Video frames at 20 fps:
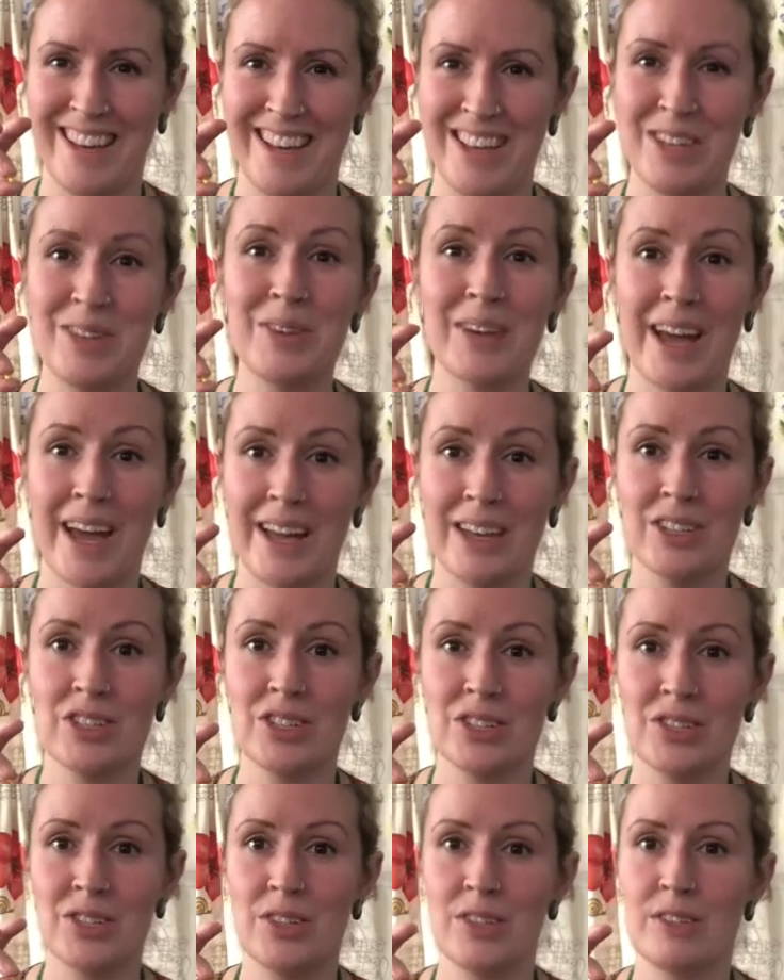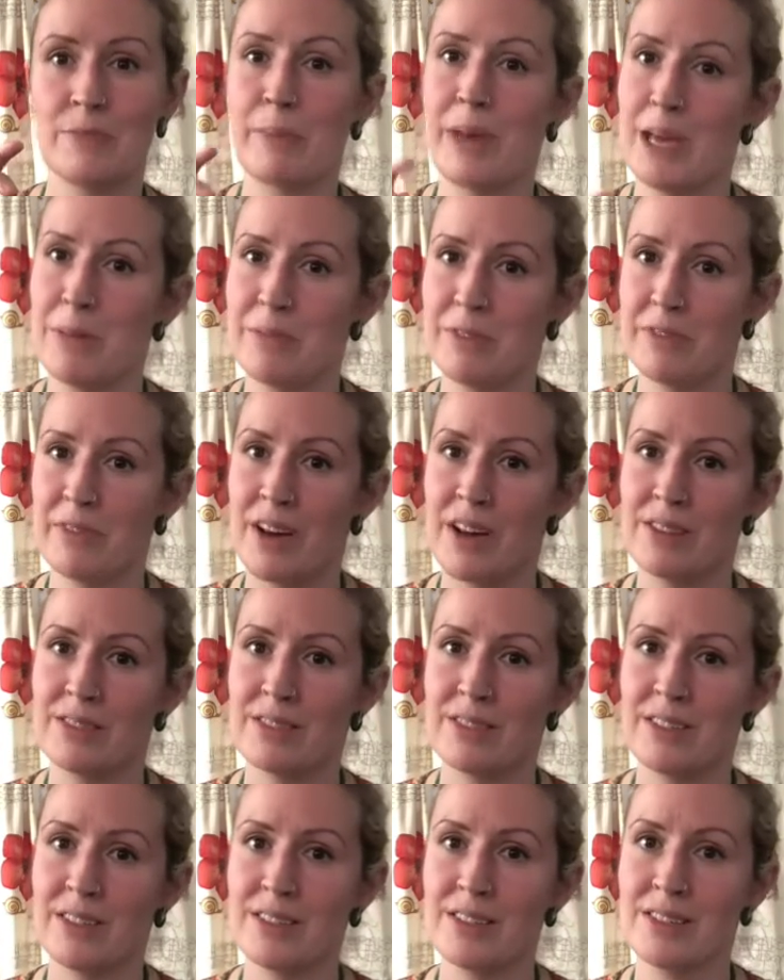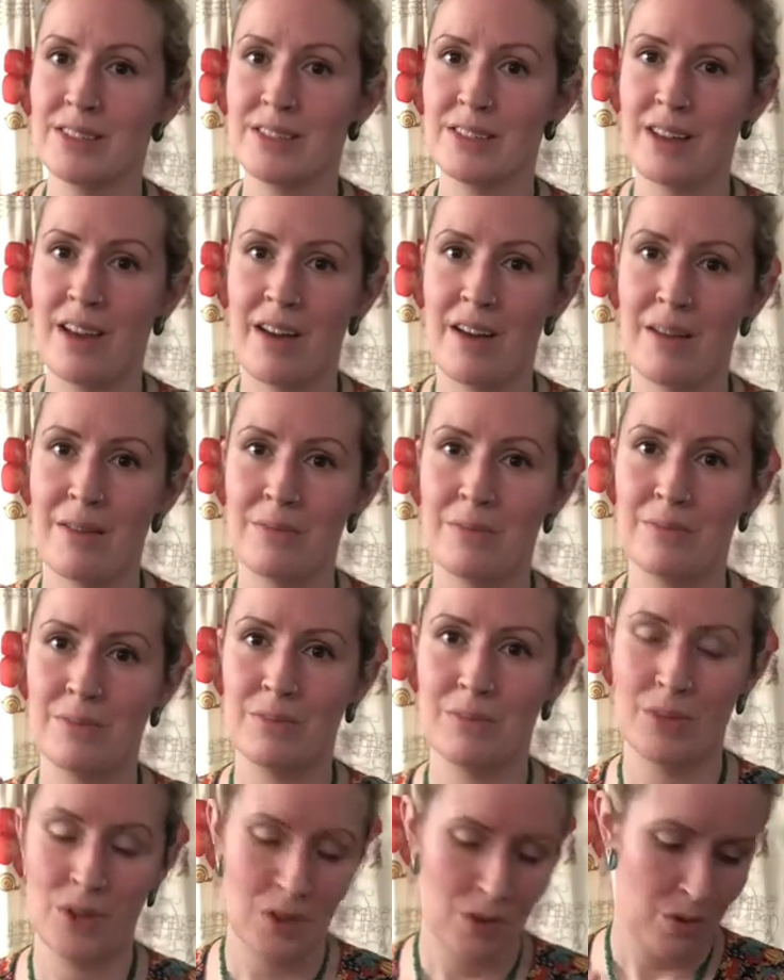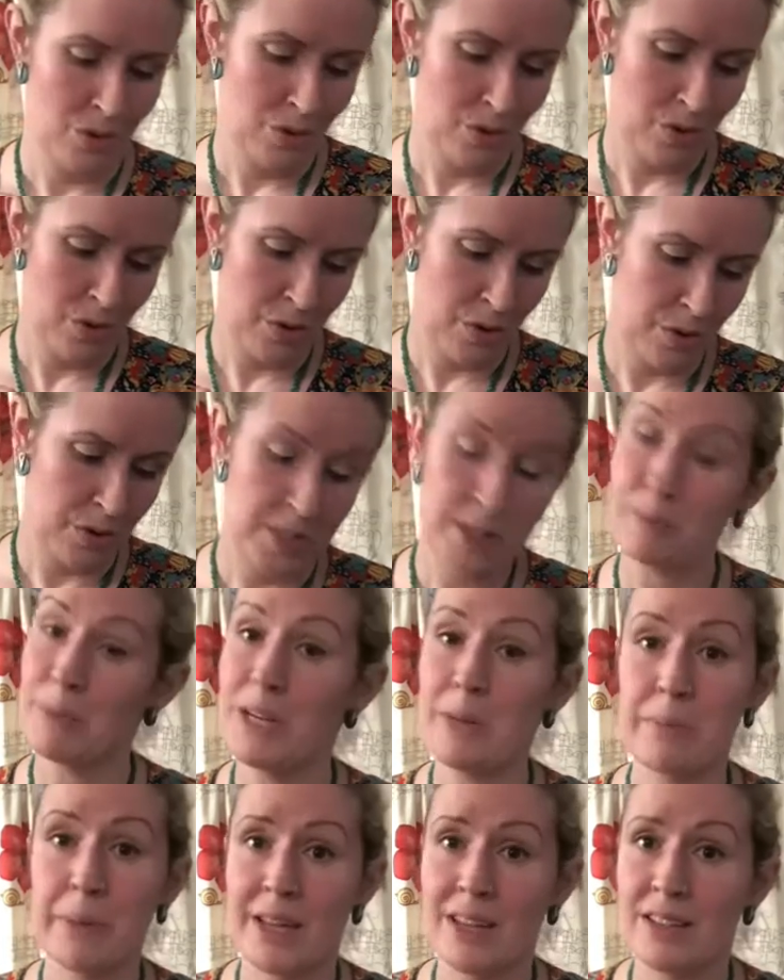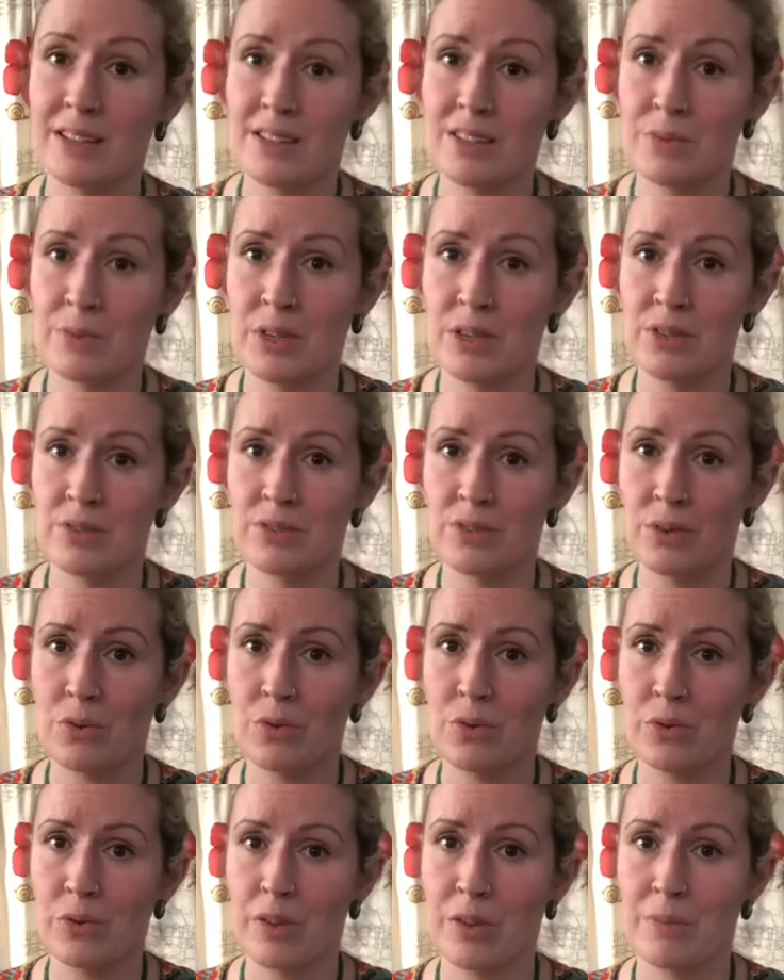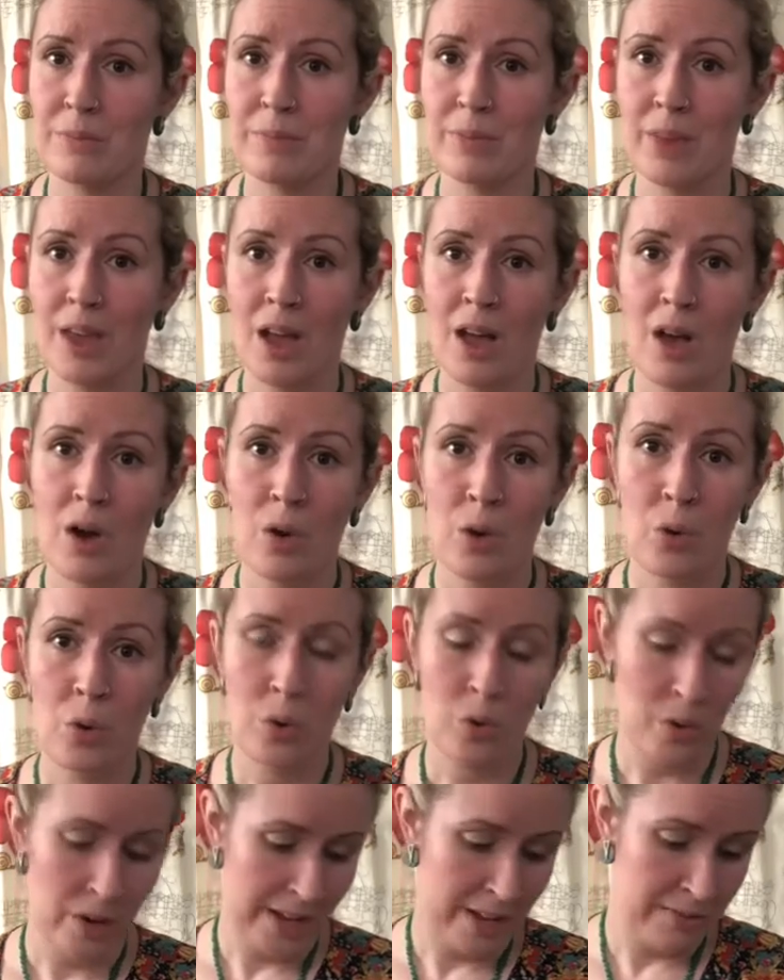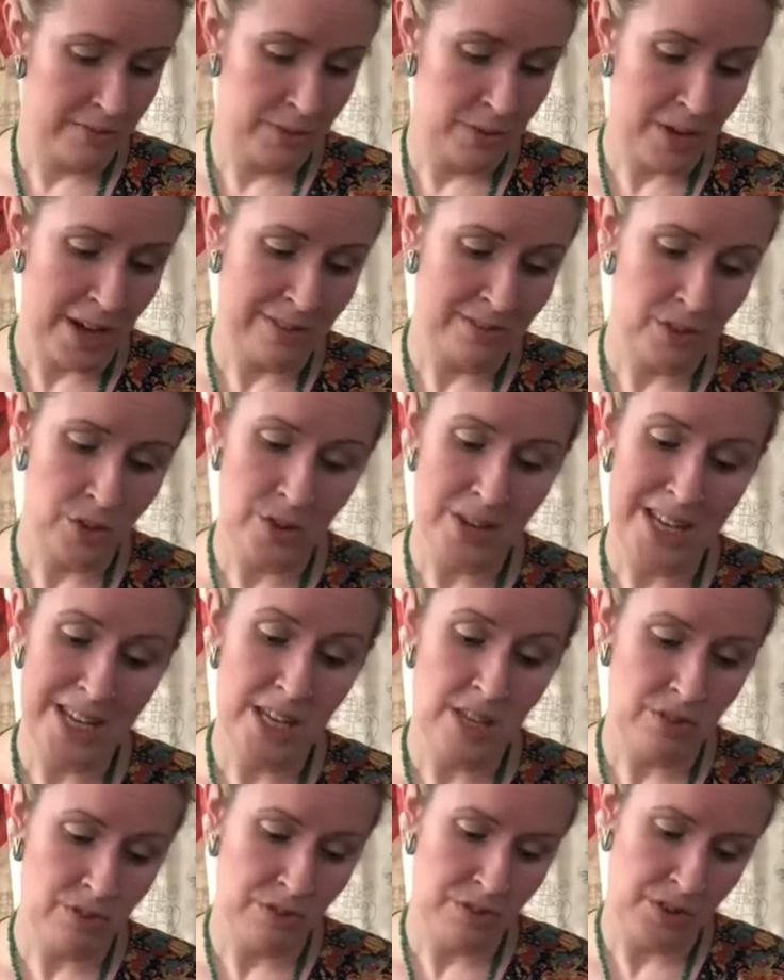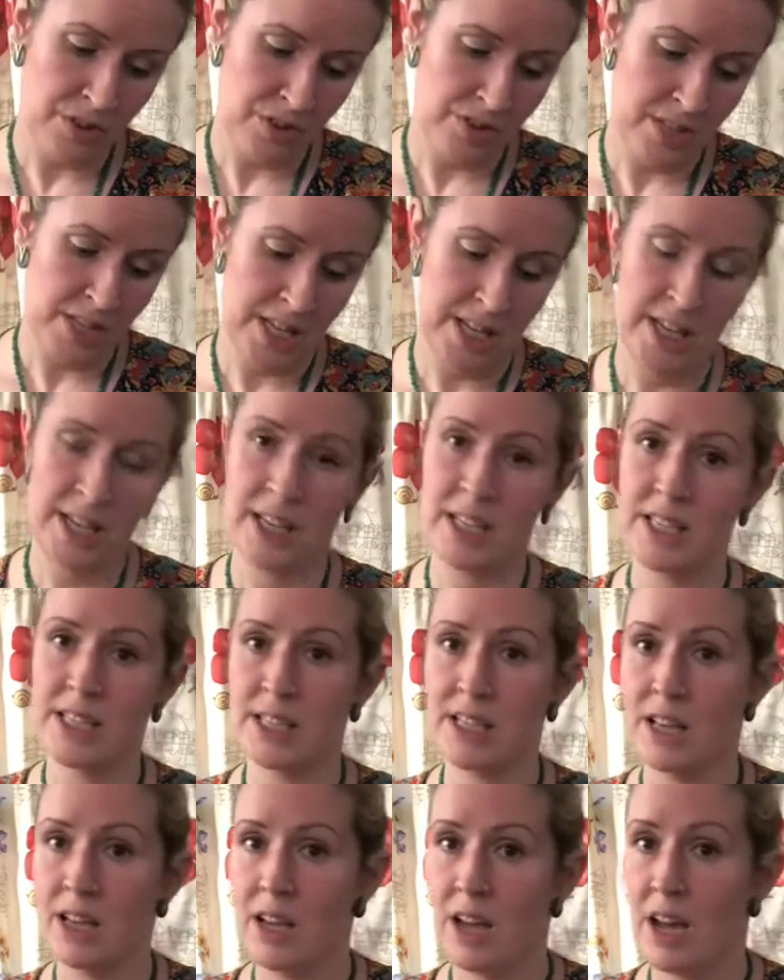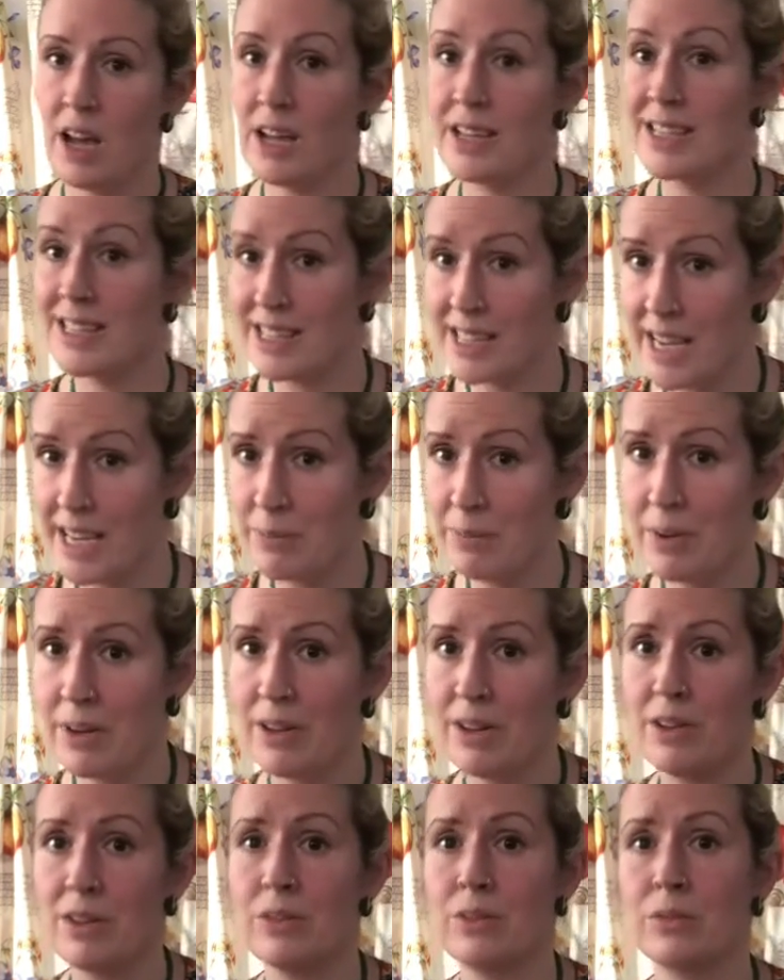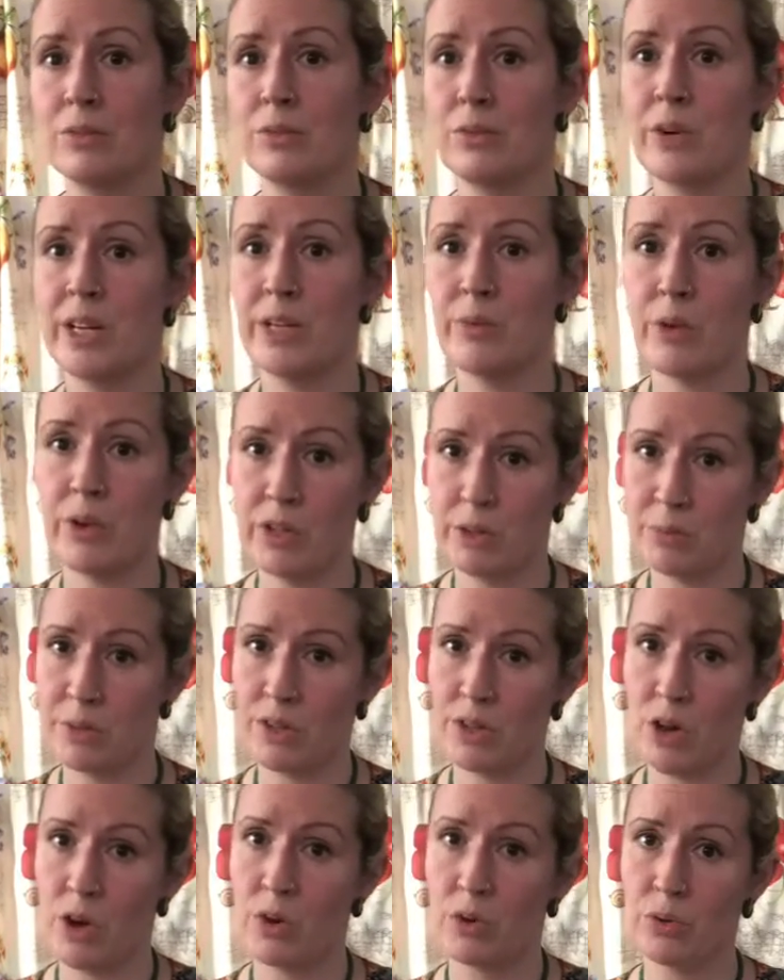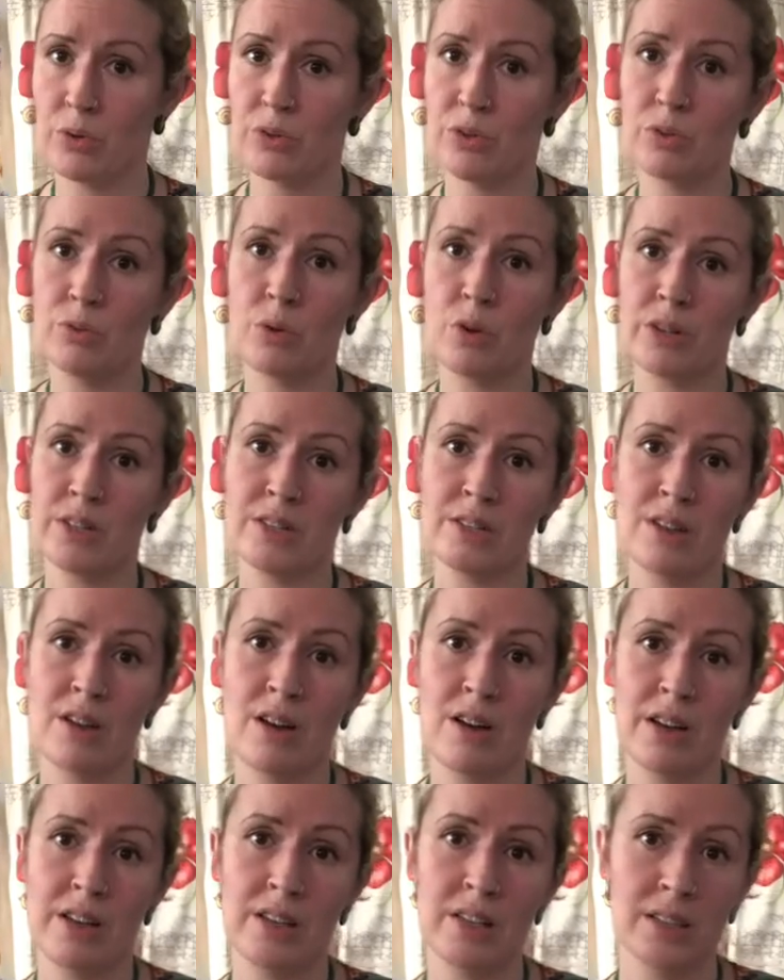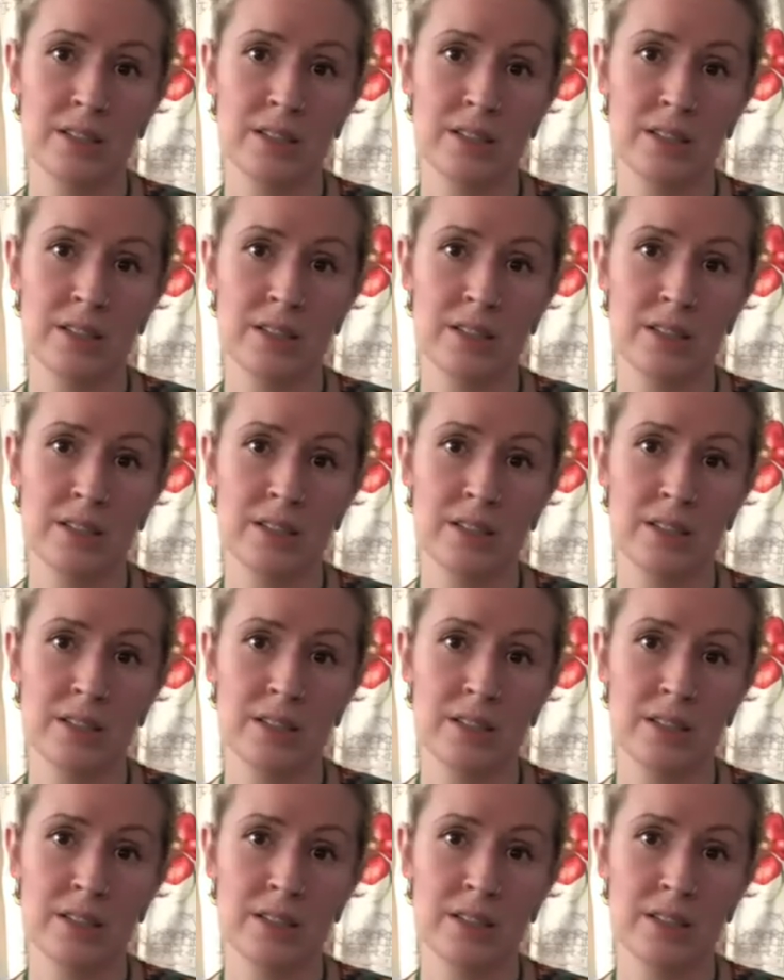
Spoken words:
You can just use paper fasteners, or split pins we used to call them, or if you haven't got either of those things, a stapler where you only put the hole through one side,